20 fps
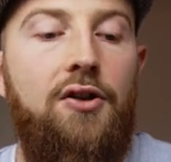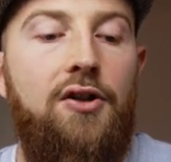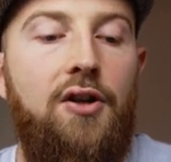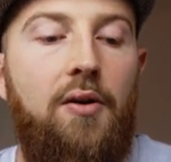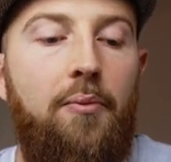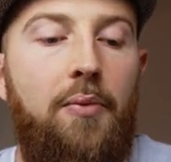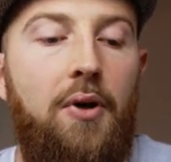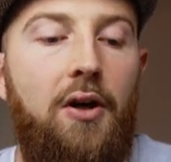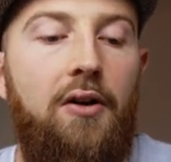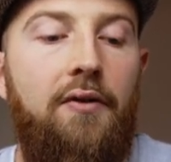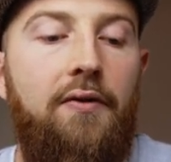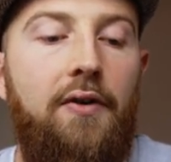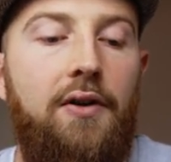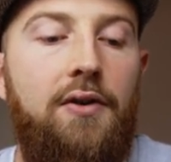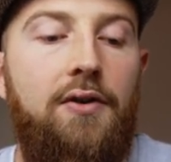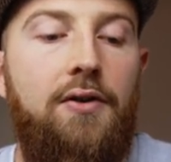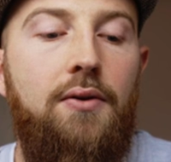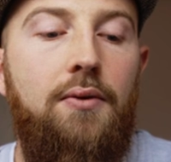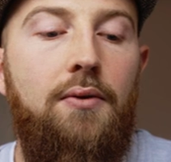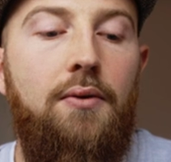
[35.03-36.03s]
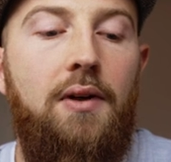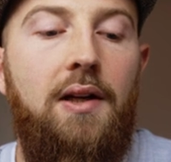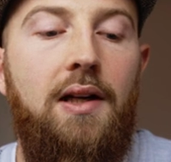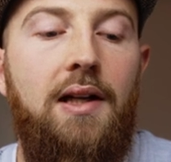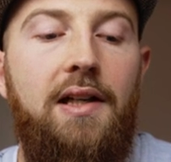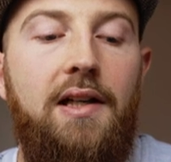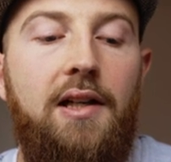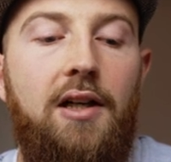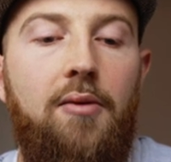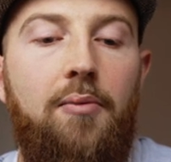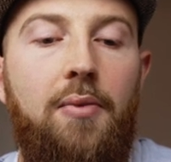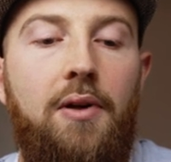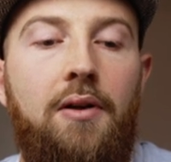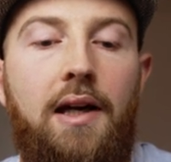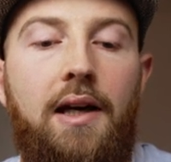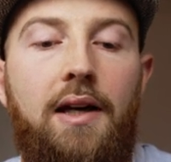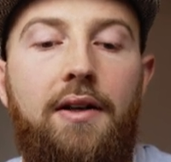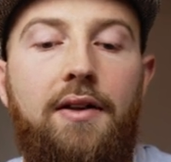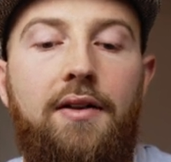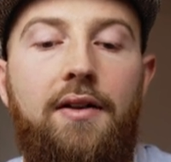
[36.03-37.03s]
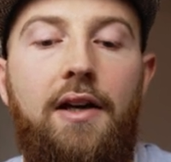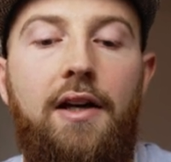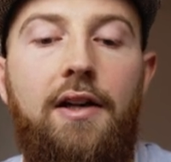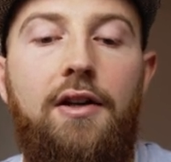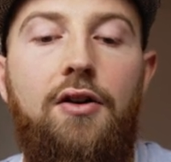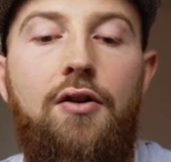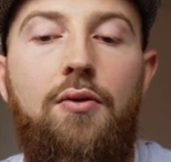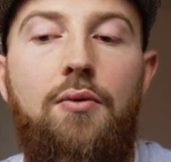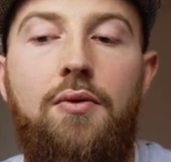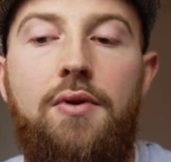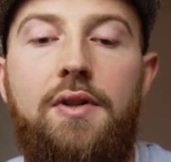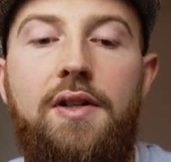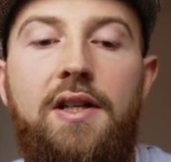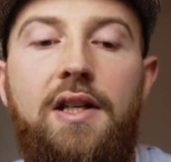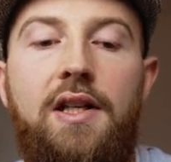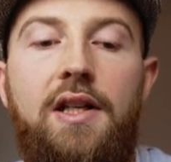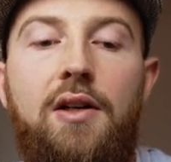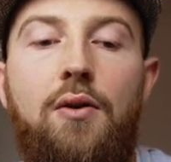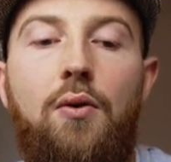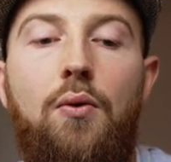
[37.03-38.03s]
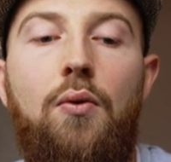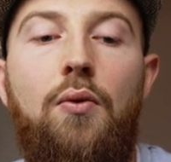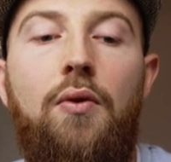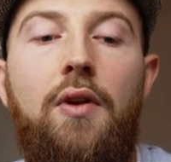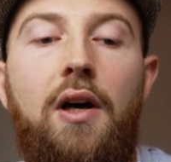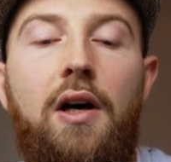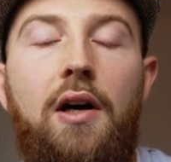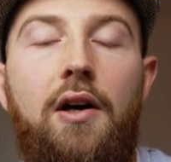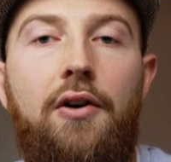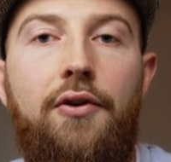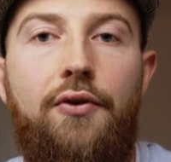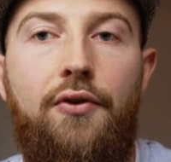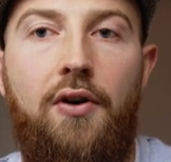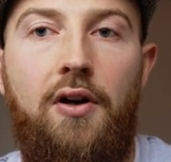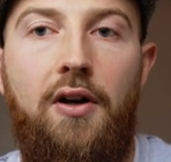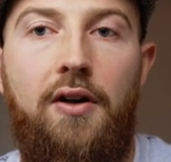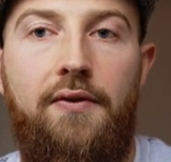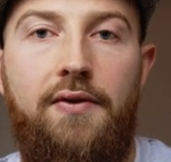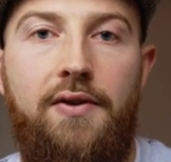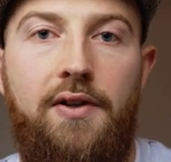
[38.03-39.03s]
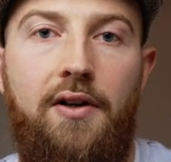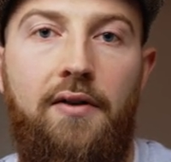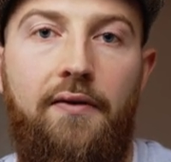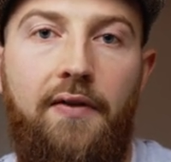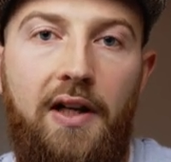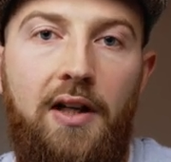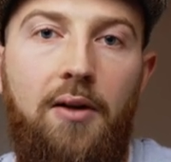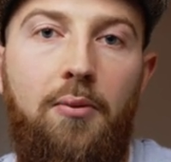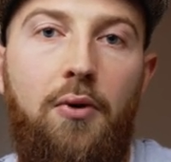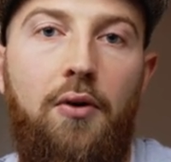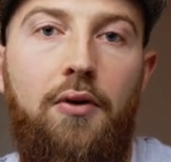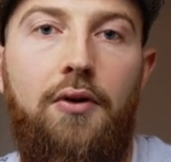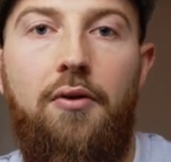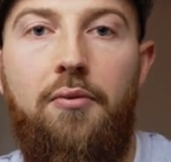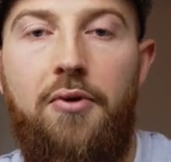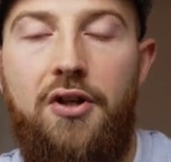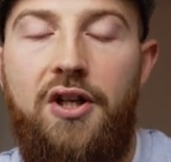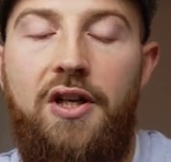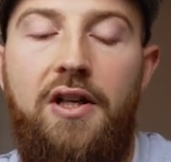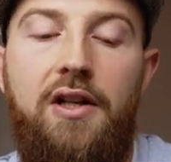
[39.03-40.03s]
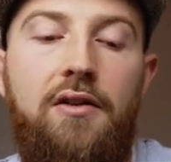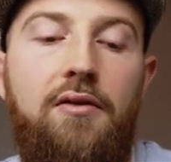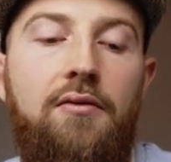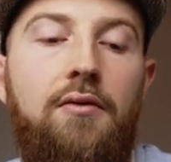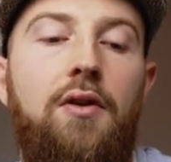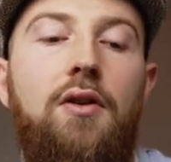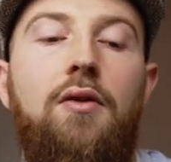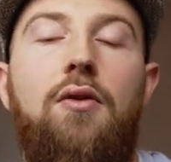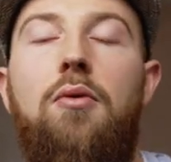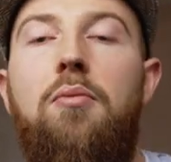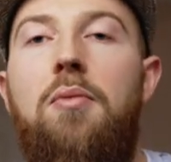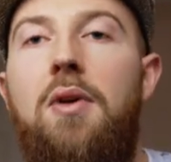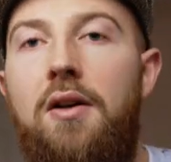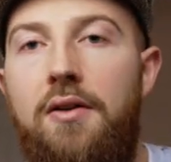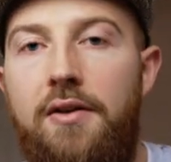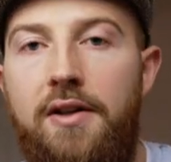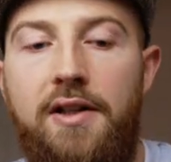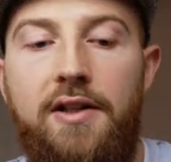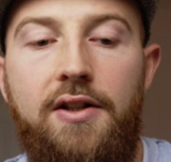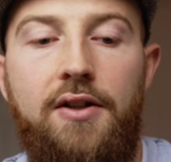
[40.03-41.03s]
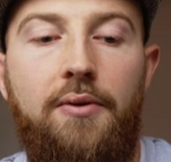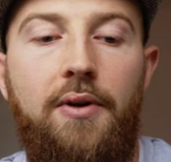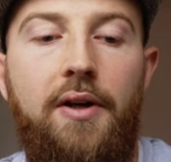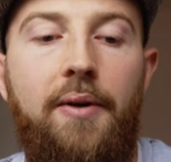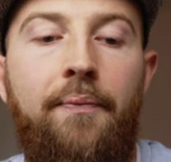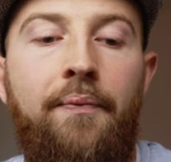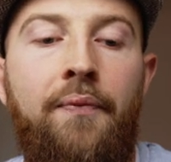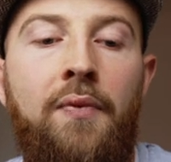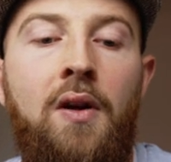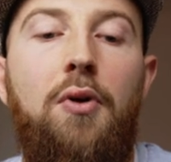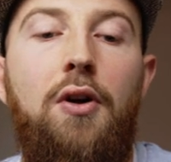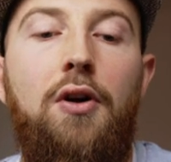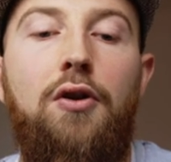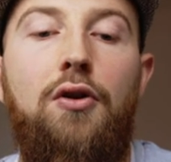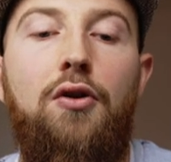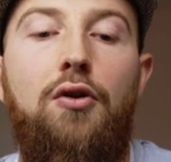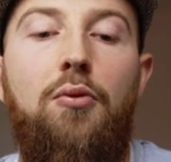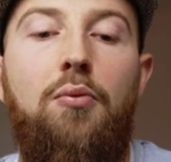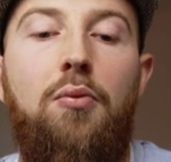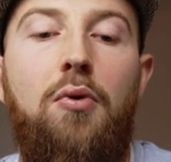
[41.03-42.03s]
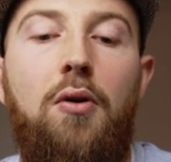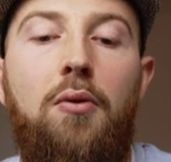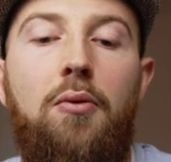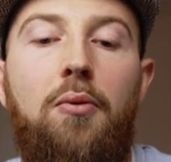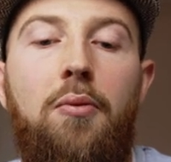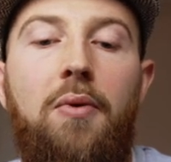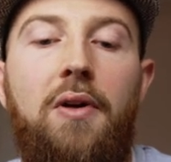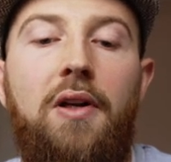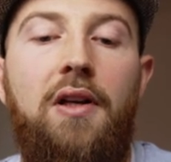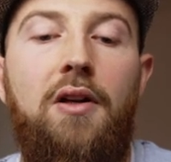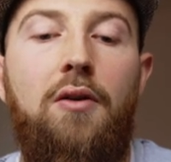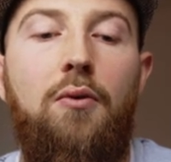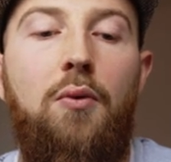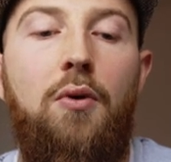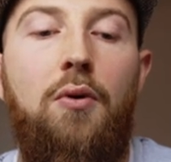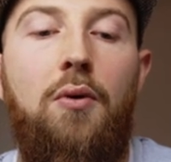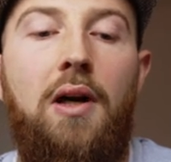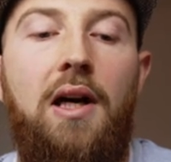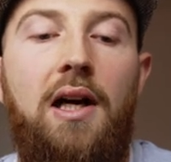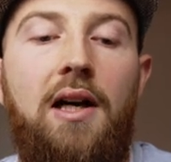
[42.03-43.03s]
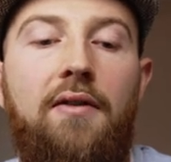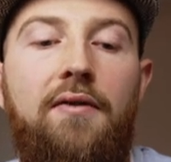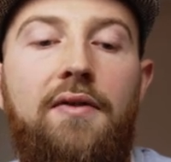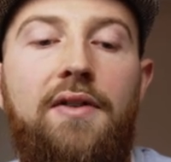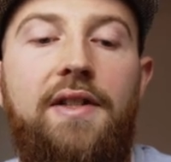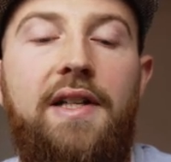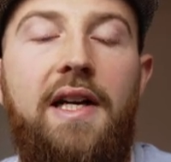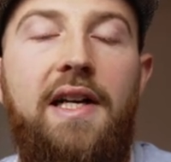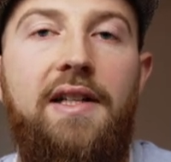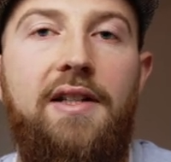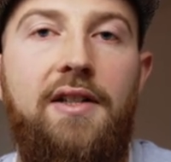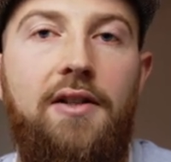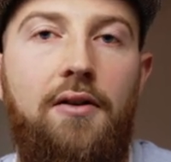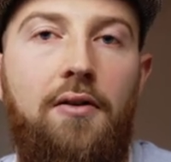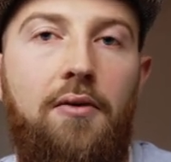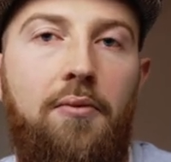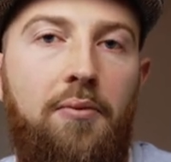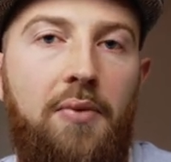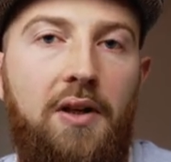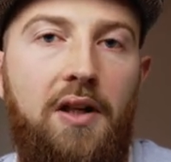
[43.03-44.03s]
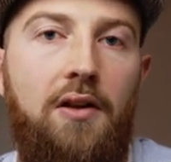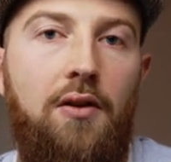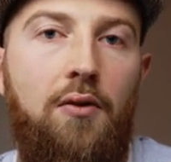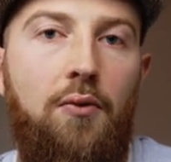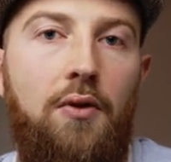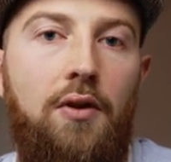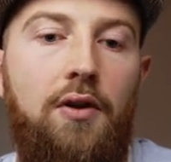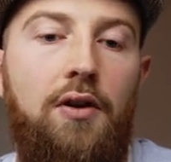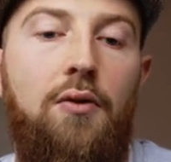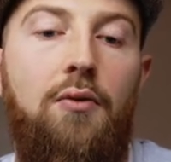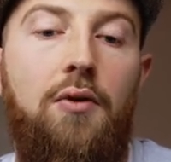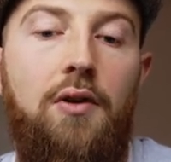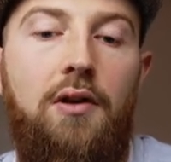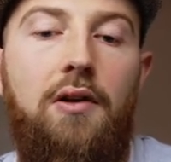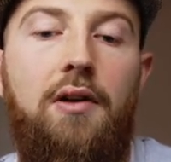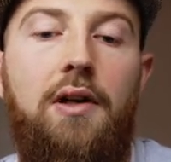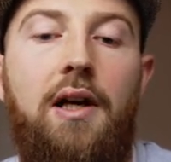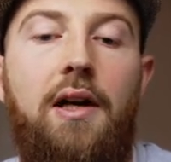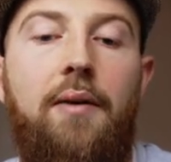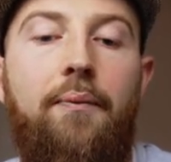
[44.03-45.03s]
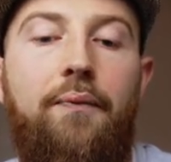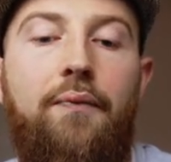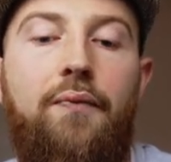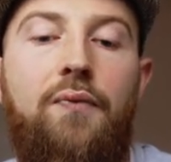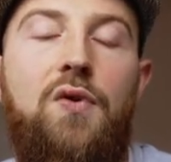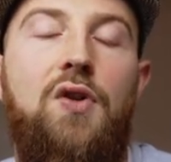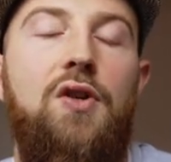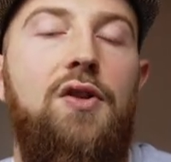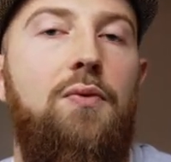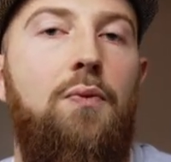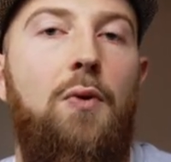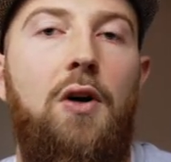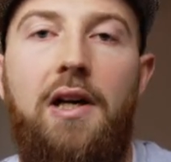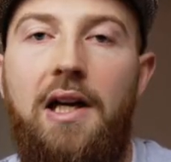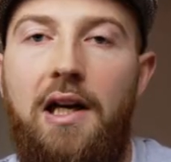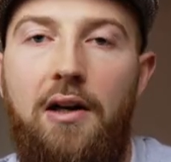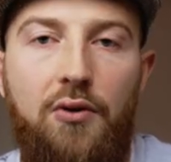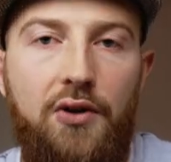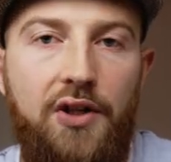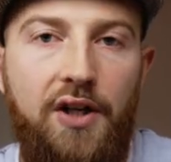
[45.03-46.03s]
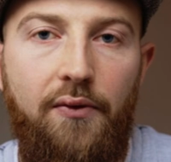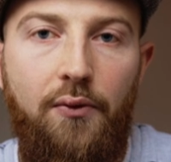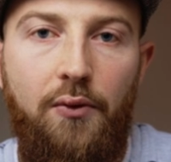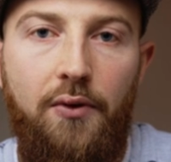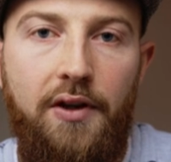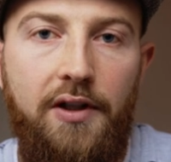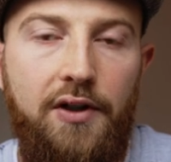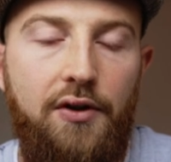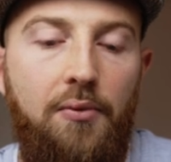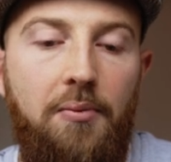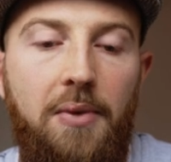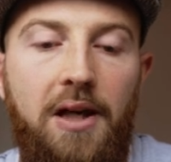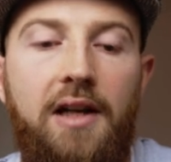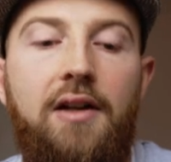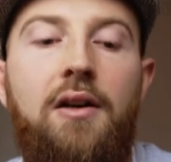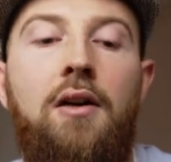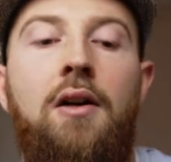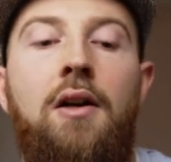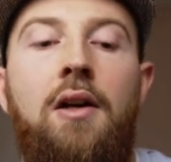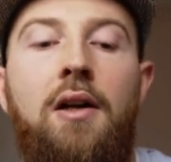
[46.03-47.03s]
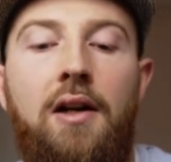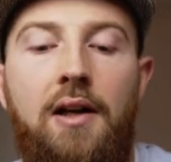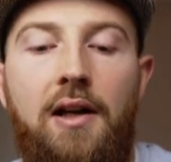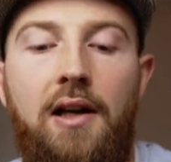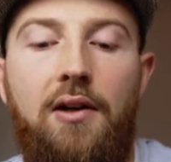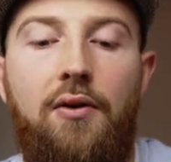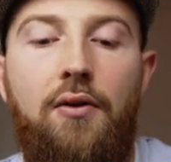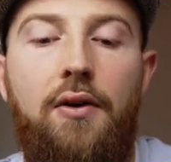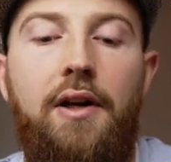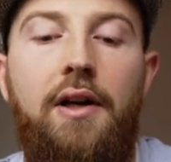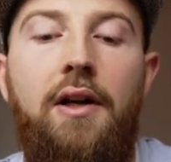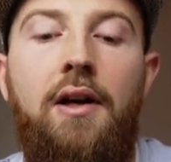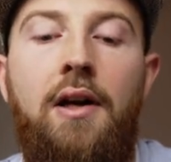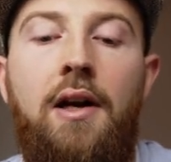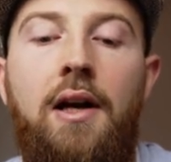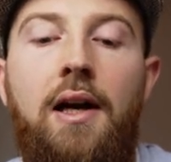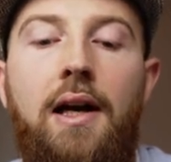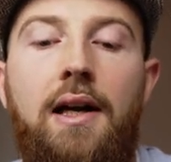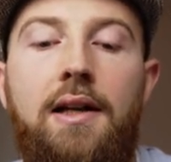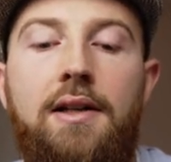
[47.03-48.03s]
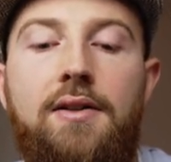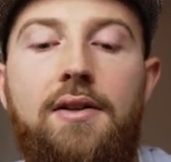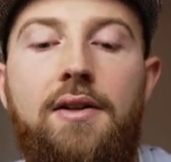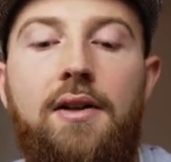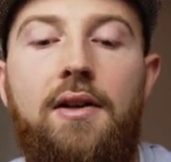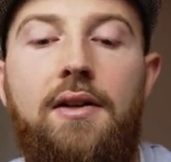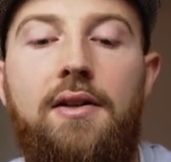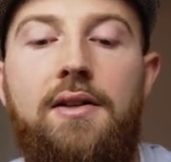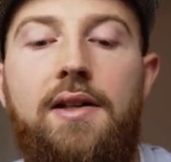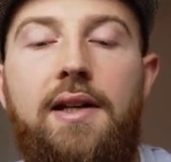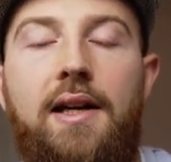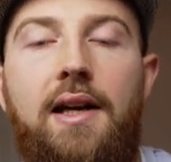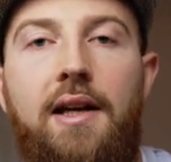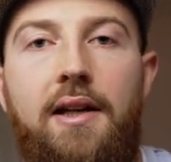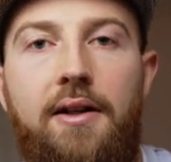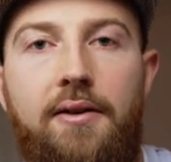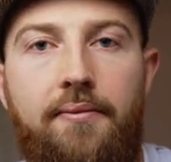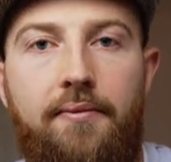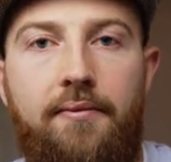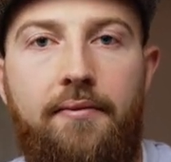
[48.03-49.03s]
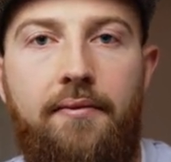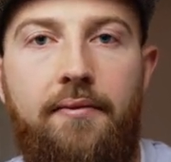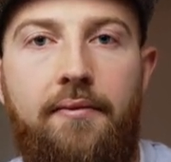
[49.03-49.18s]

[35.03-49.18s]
Jump over to cleanup, and then you will see all the hard drives available on your machine that you've got plugged into it, but you probably will have data being the one that you want to look at. Just work out whichever one is your Mac, click on it, and start the scan.